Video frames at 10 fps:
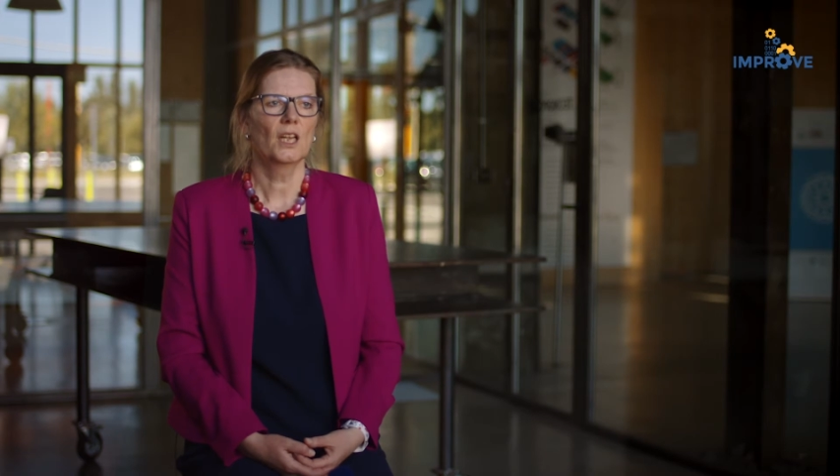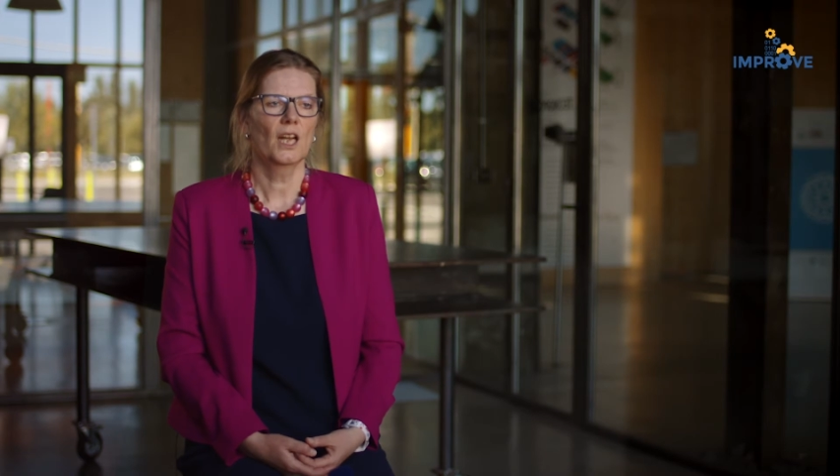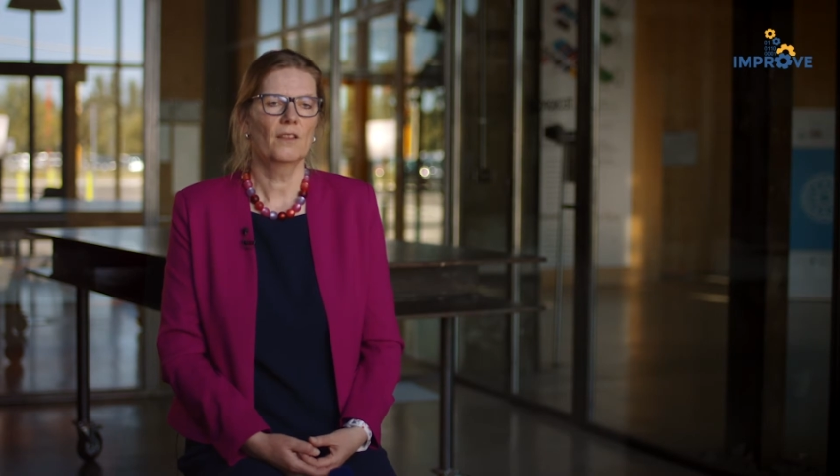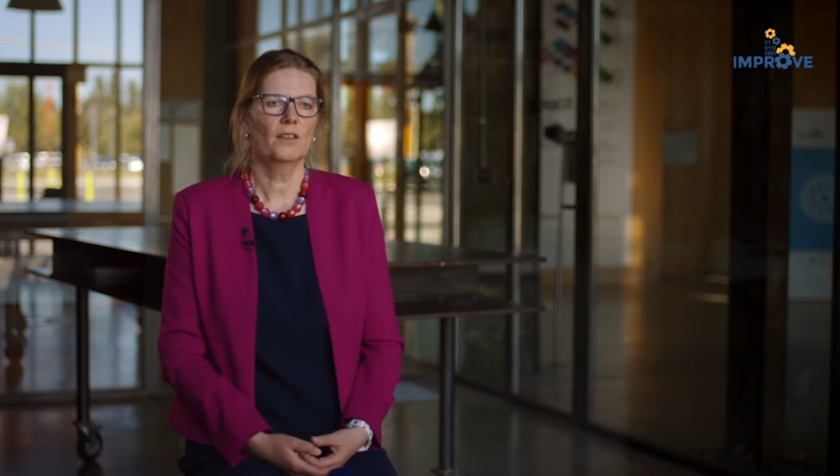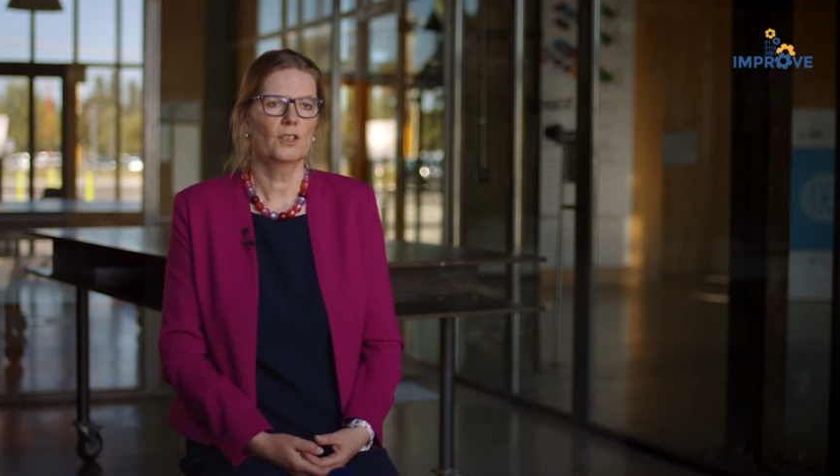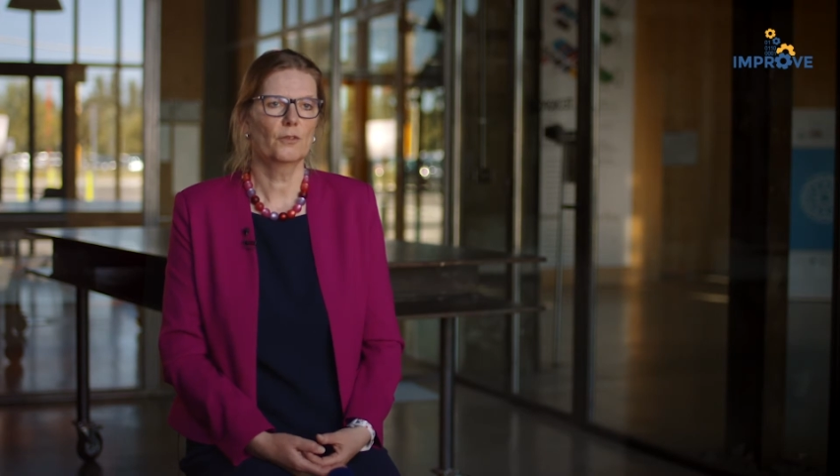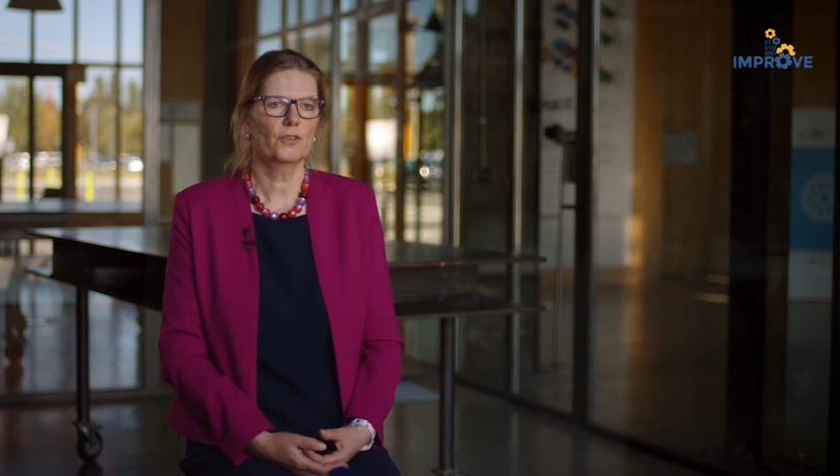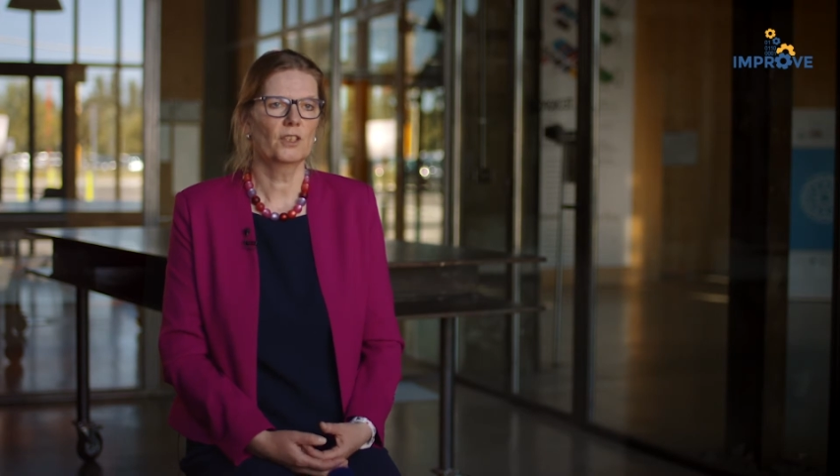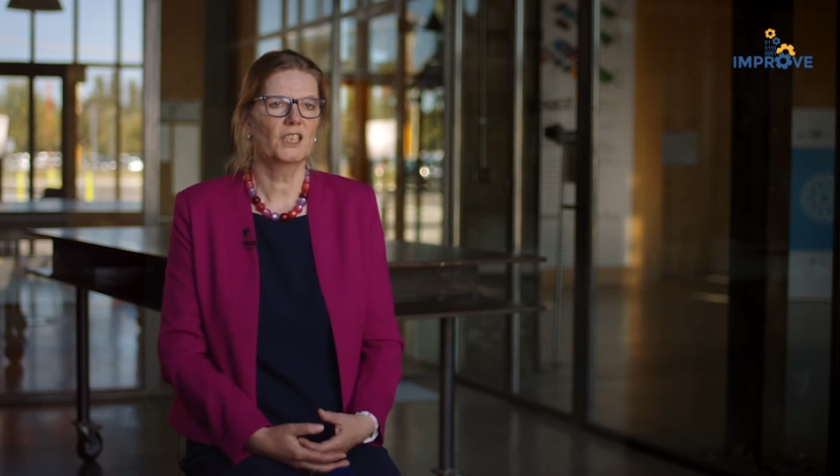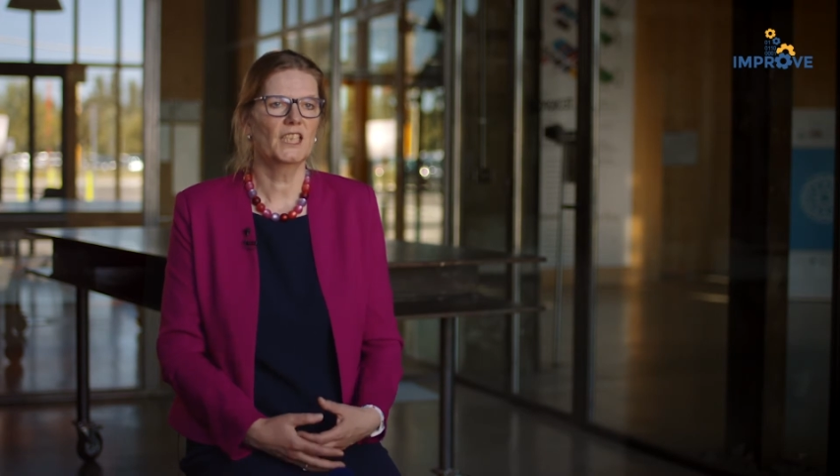and the
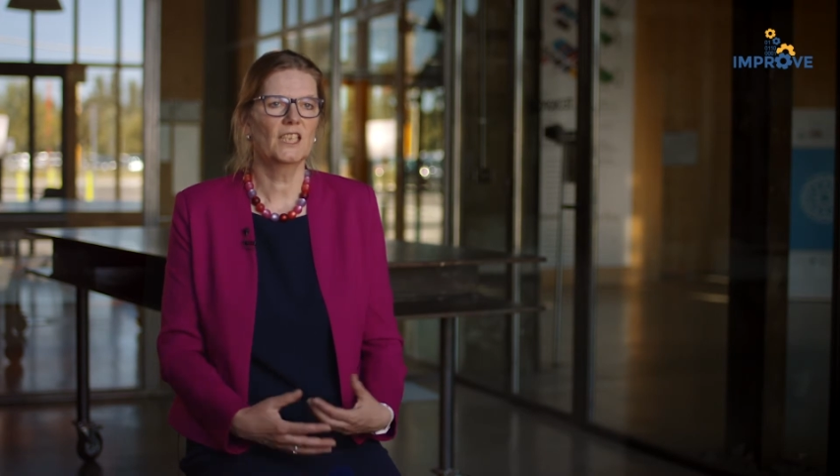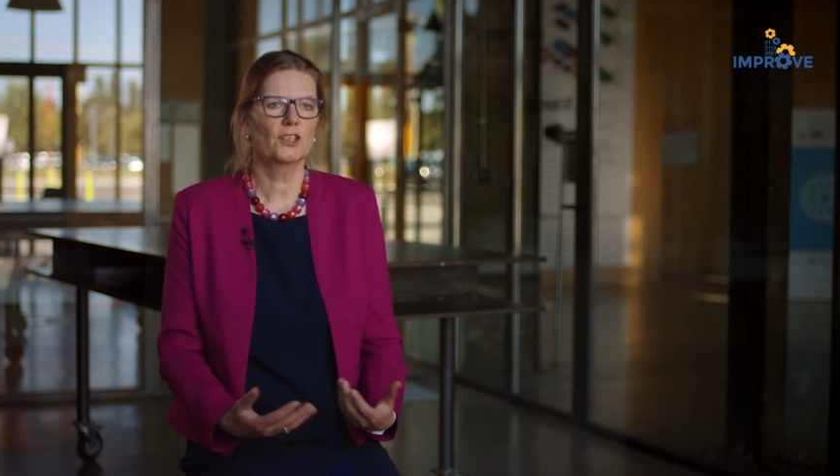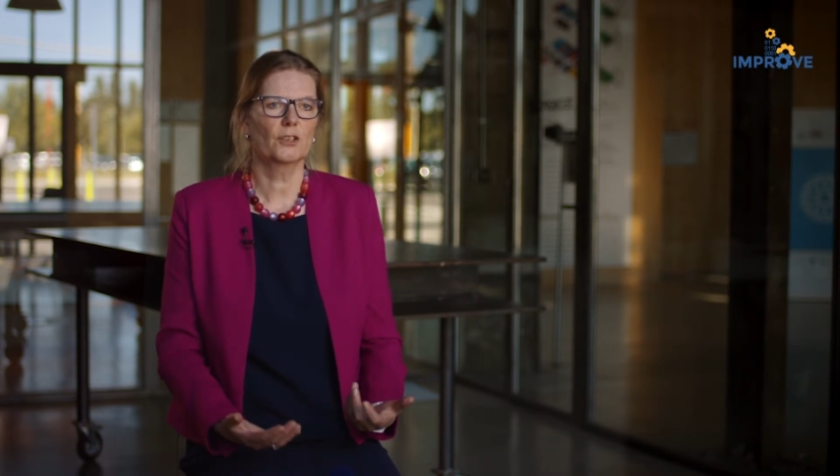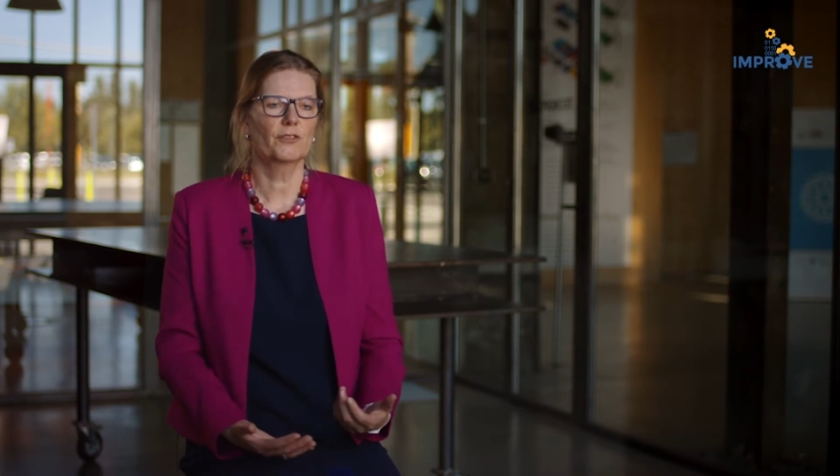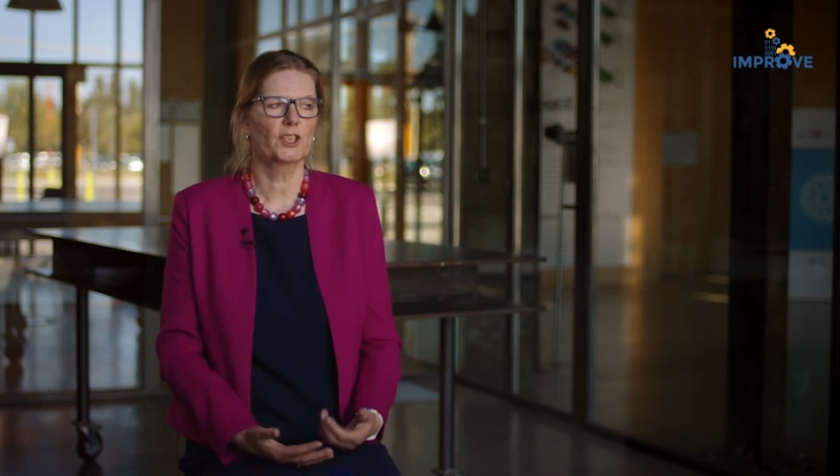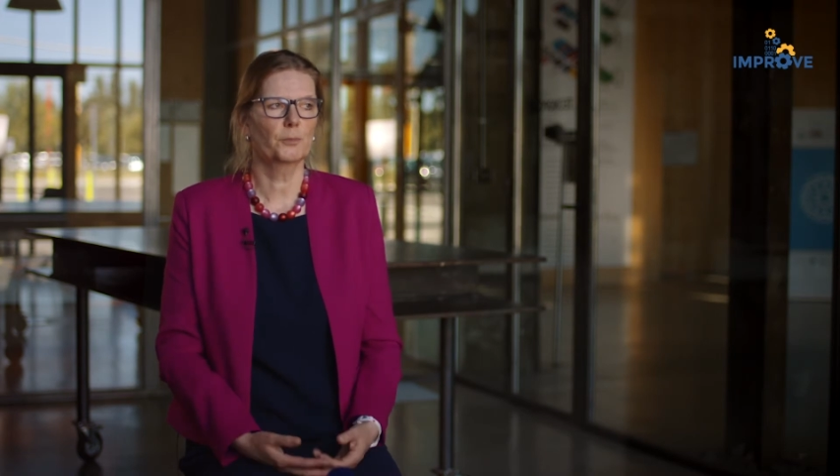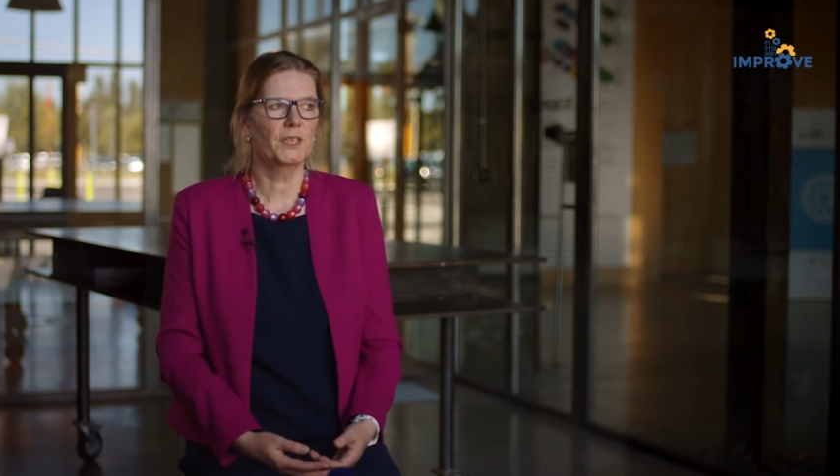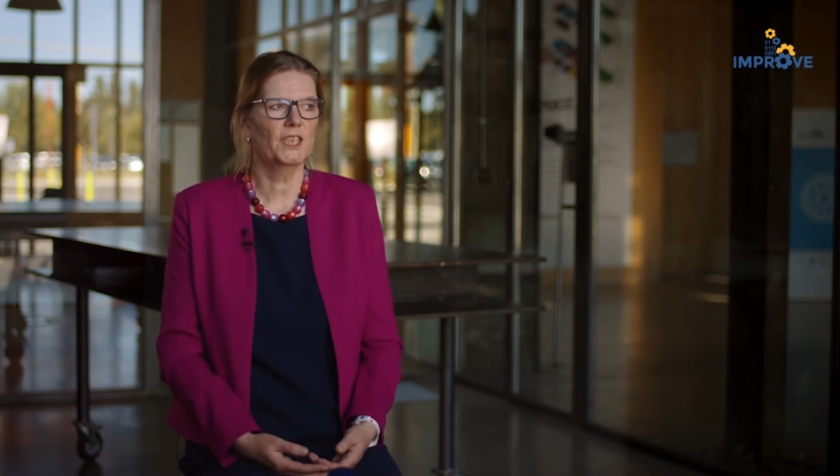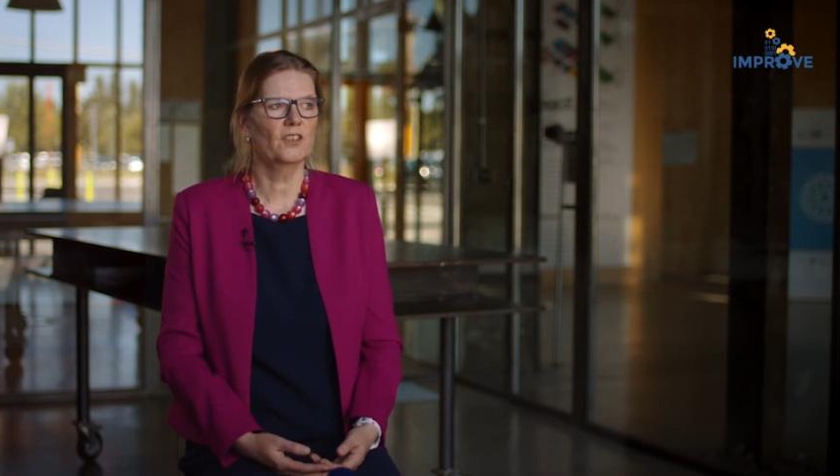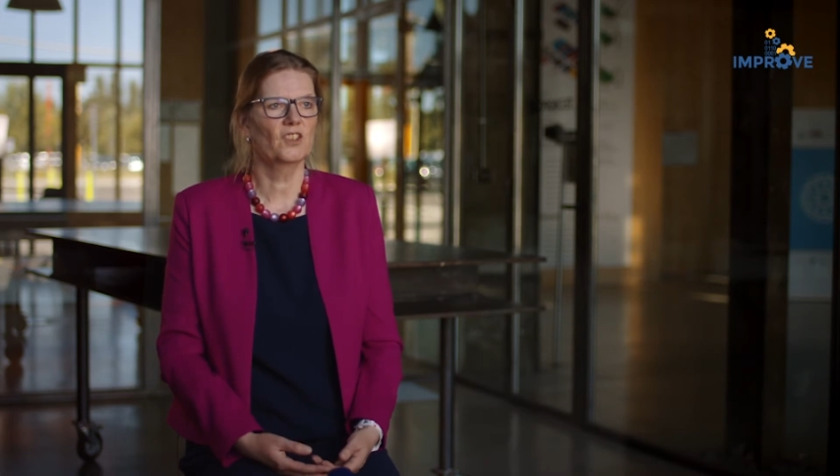different years of
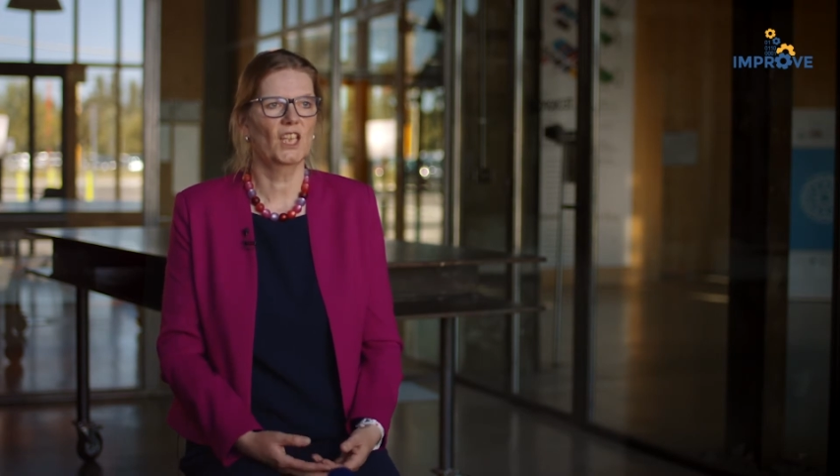experience,